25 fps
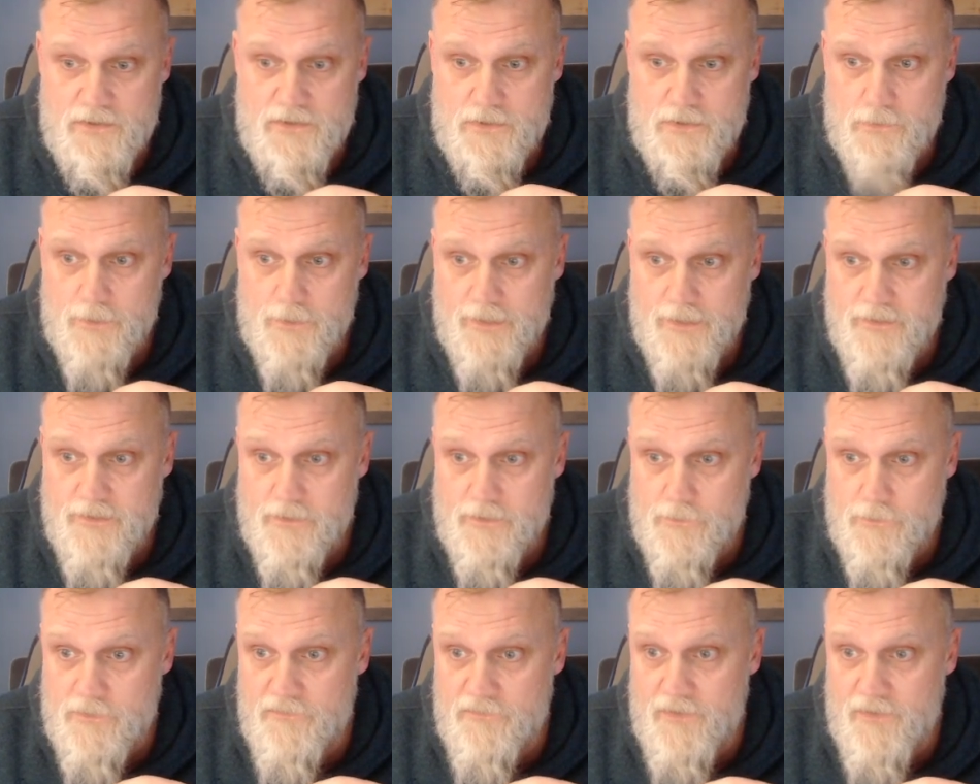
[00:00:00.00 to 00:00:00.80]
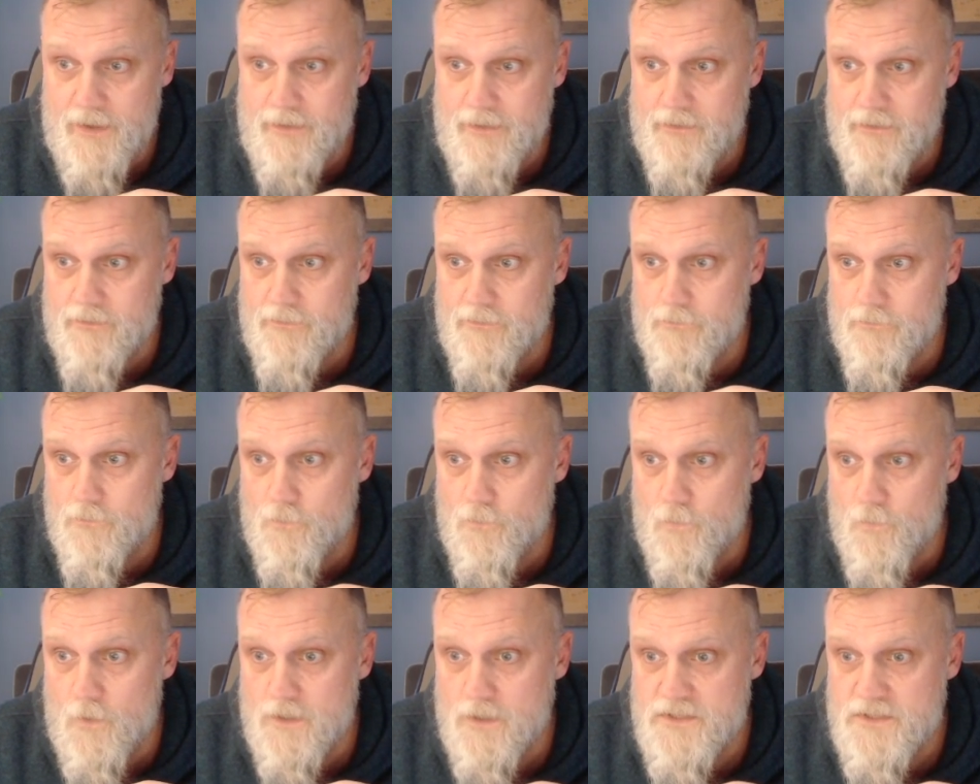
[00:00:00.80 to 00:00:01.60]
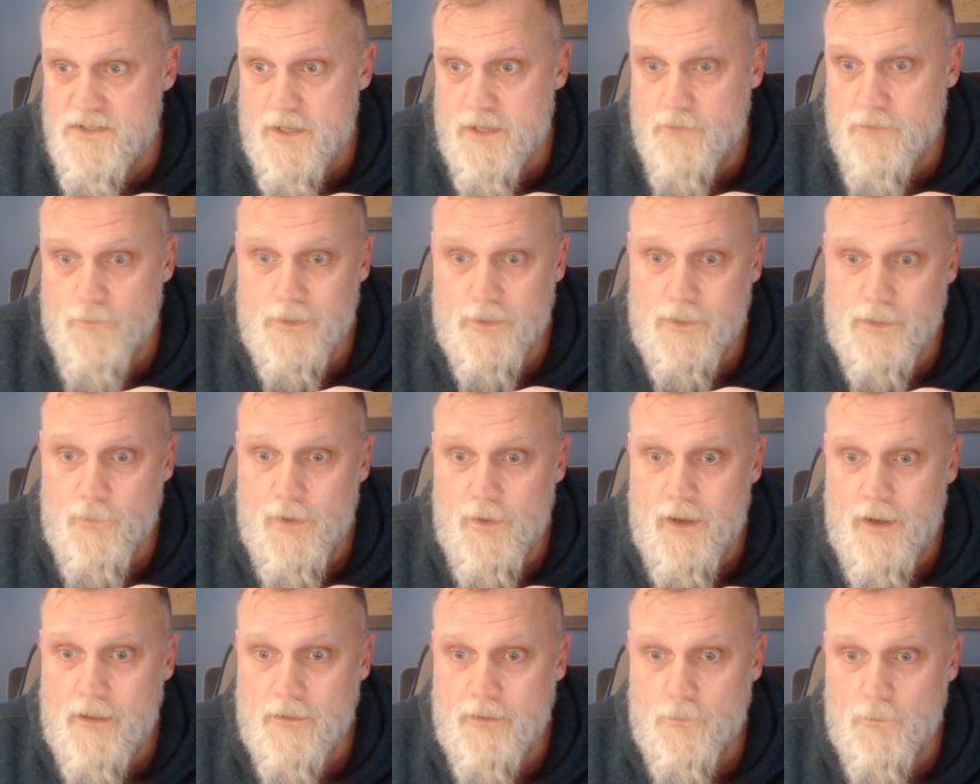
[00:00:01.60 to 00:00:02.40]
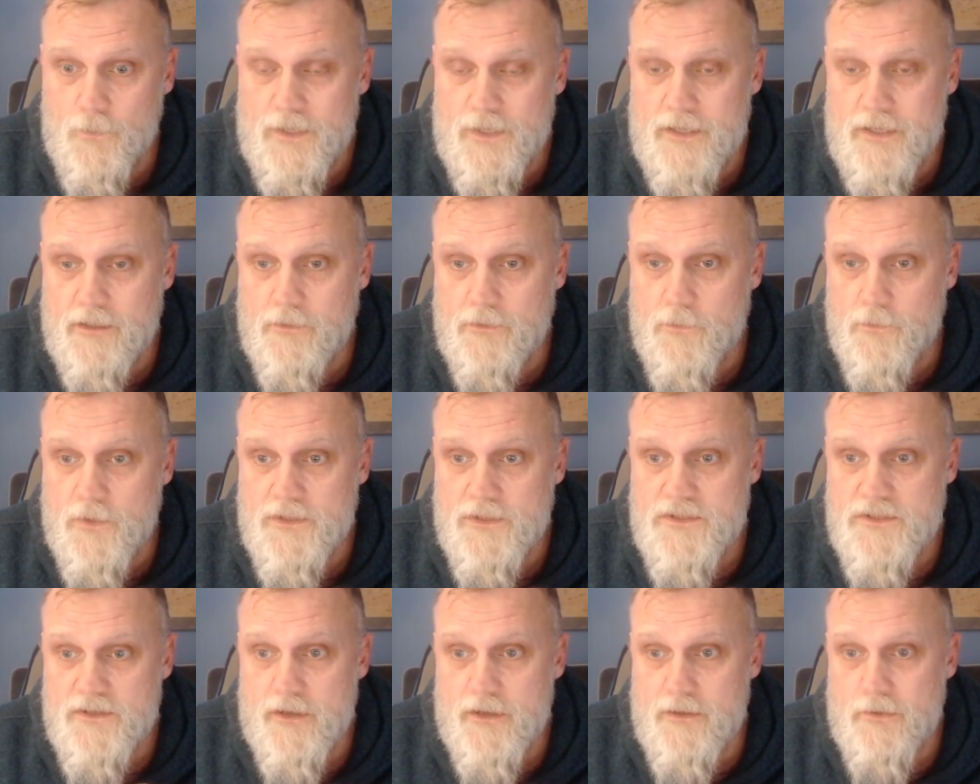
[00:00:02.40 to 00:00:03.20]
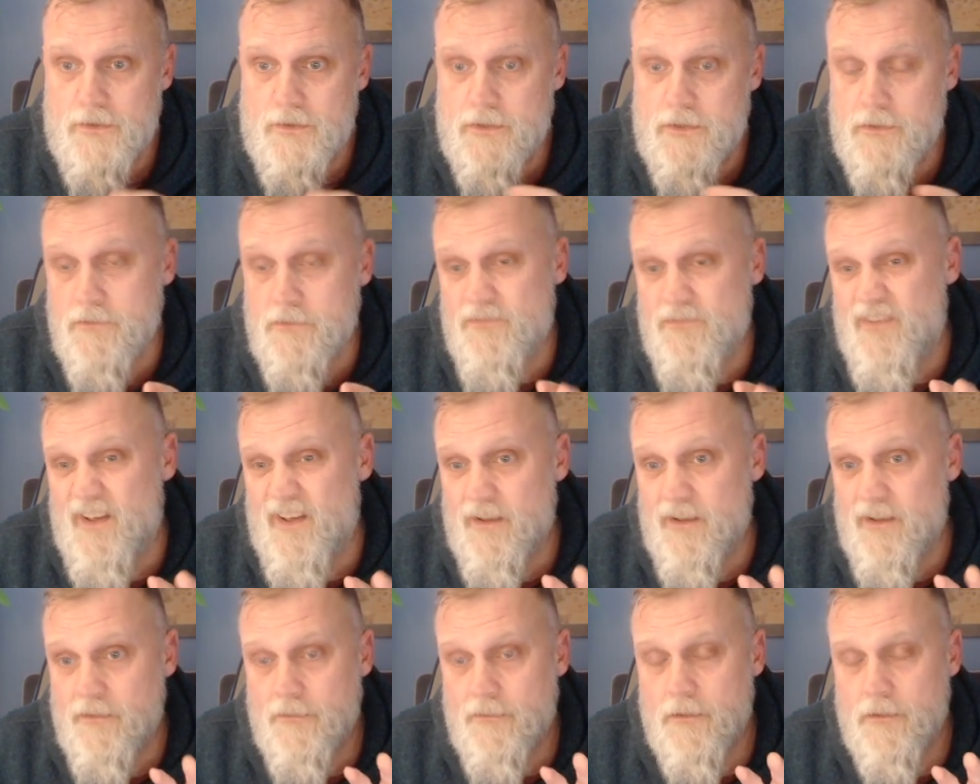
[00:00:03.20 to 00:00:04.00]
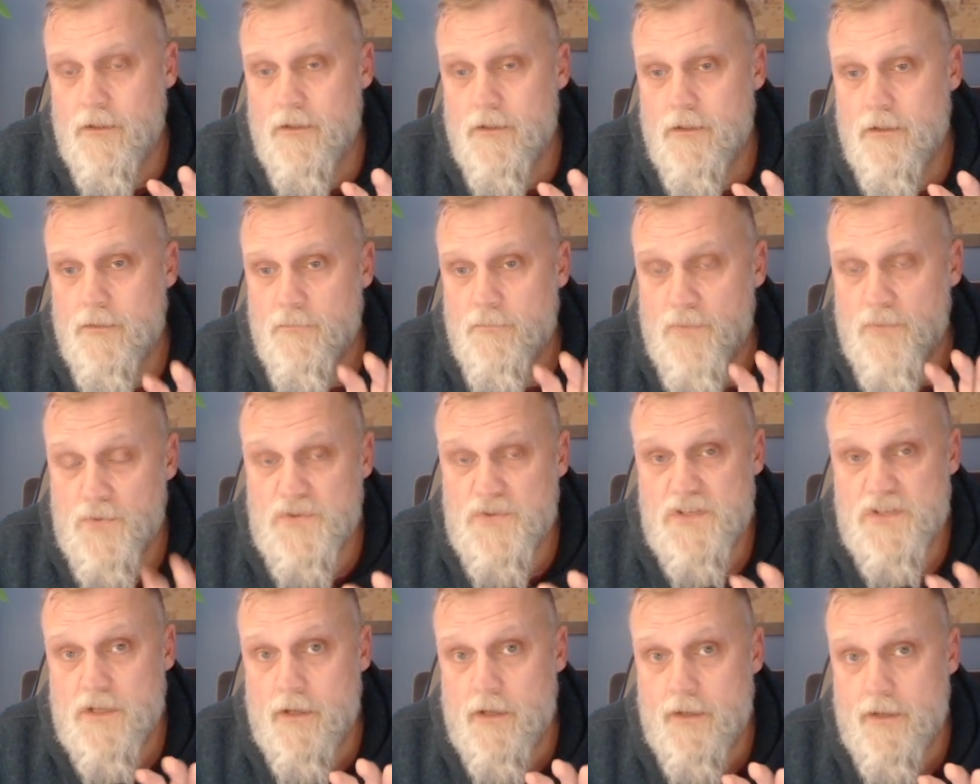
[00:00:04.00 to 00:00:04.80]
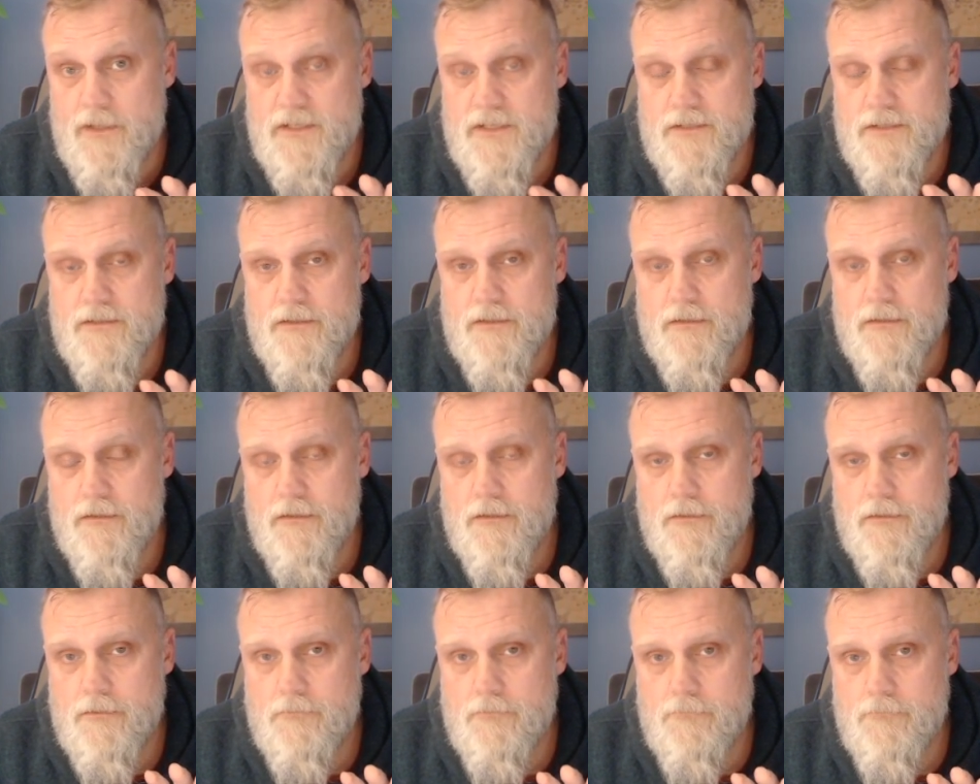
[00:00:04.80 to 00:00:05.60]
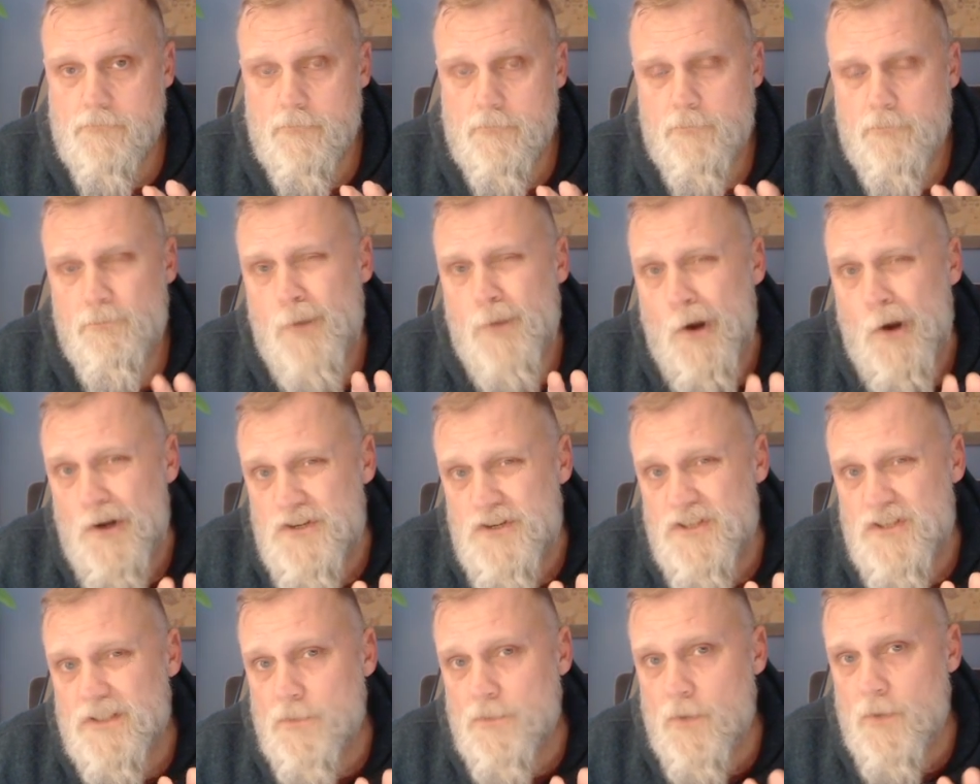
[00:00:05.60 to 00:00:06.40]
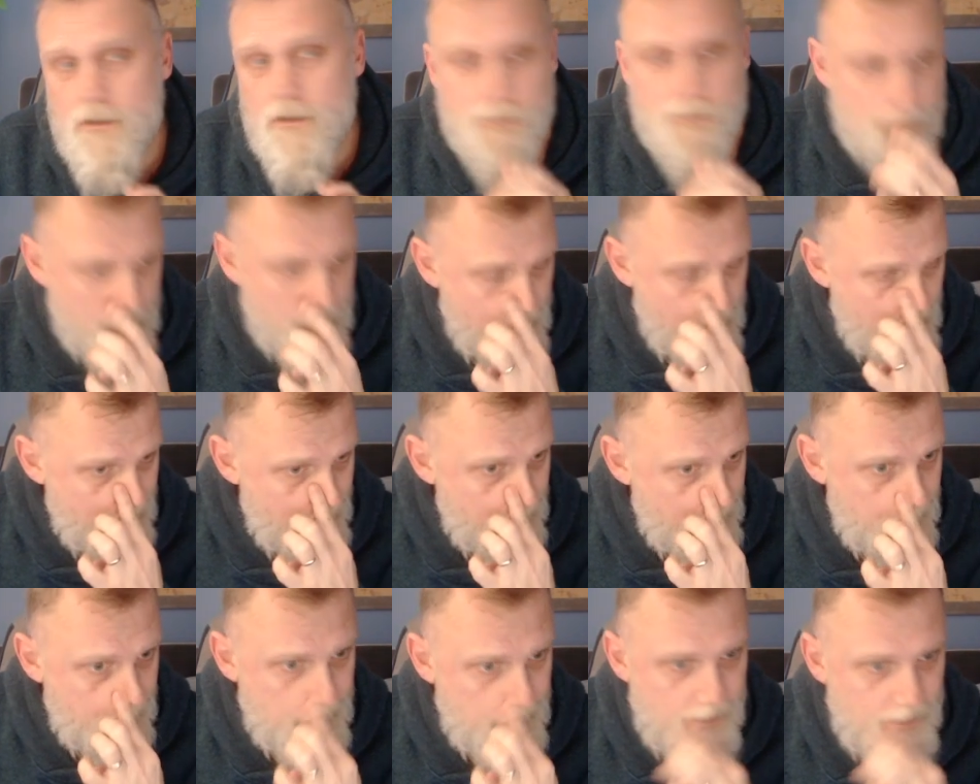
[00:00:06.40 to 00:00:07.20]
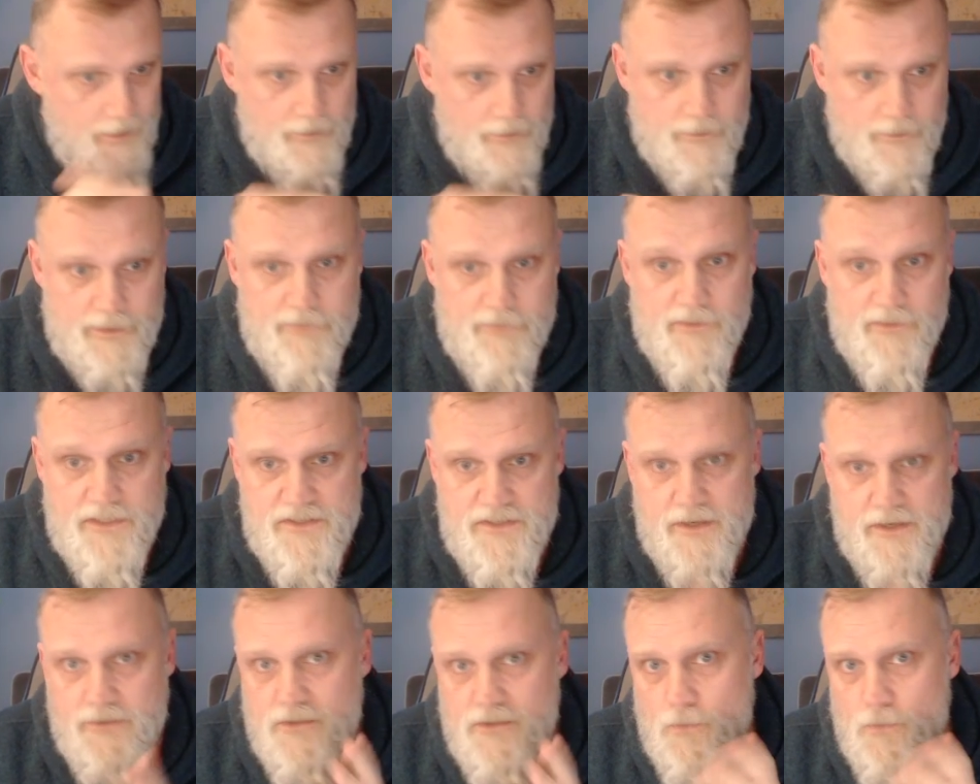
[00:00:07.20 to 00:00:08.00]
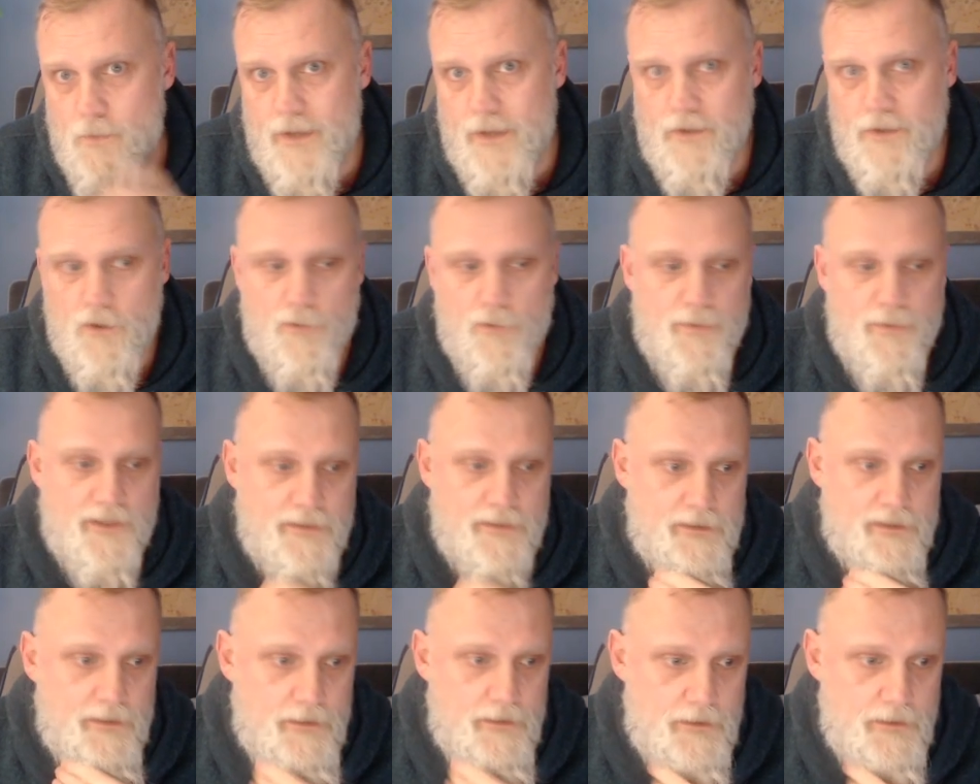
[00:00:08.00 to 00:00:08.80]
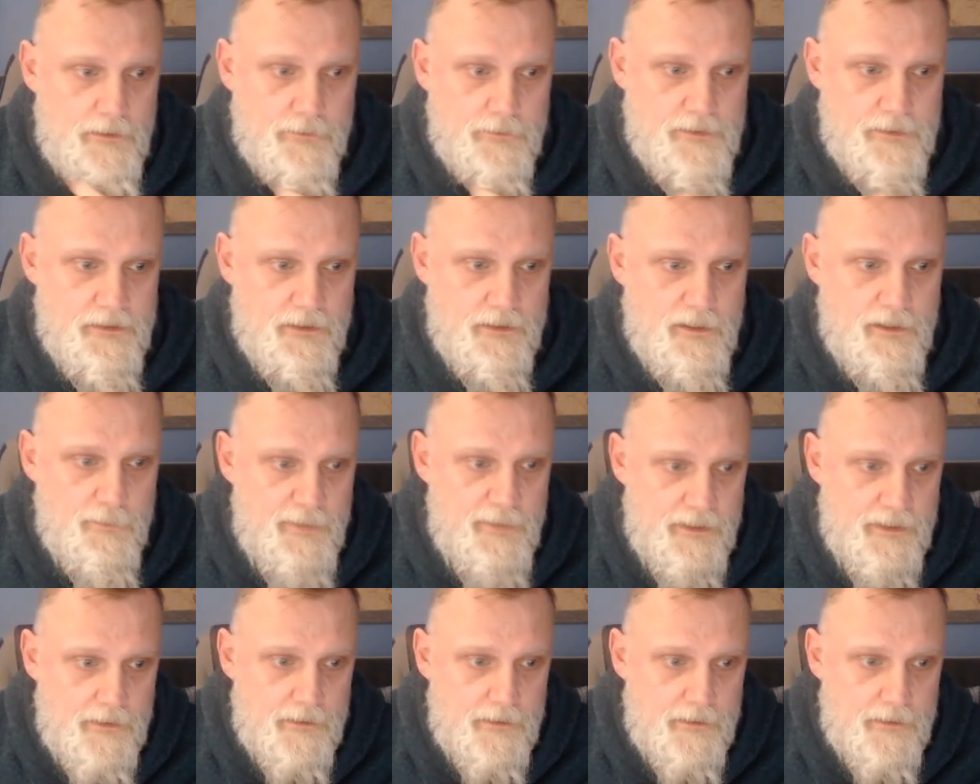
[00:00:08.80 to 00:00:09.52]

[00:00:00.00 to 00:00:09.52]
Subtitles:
Like, do you defend one side really well and weaken one side, or do you defend both sides partially well and leave the center wide open? You know, it could be